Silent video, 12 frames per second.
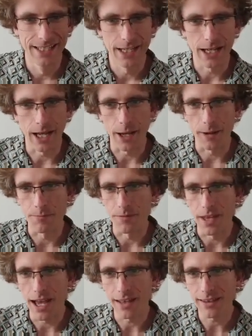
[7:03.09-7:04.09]

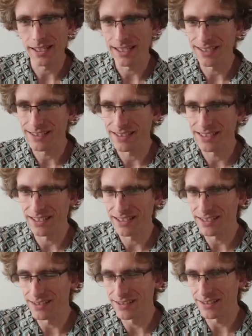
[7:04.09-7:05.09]
I think it's a
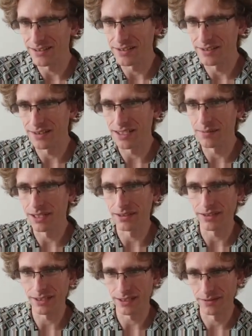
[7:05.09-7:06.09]
decent solution to keep it
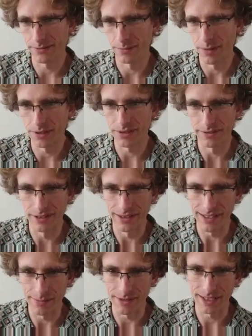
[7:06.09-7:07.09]
interesting for most of the
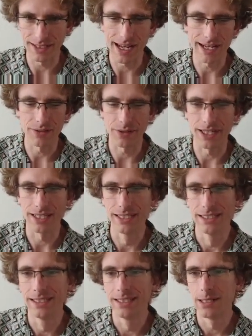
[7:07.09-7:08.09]
teams anyway.
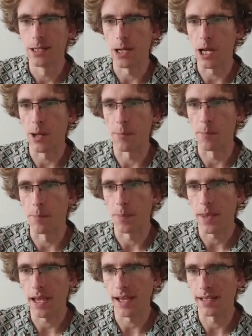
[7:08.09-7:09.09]

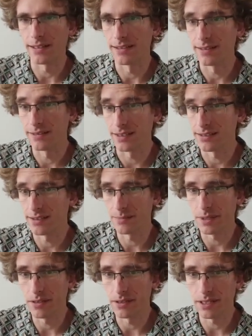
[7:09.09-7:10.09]
And it's
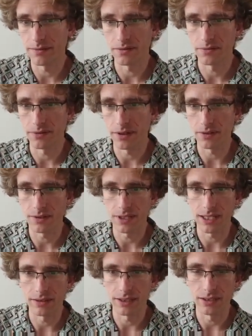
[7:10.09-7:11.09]
about having fun
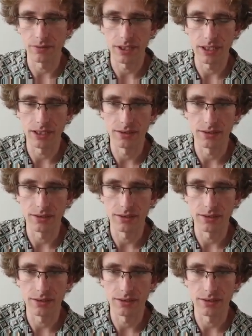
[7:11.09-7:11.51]
together anyway.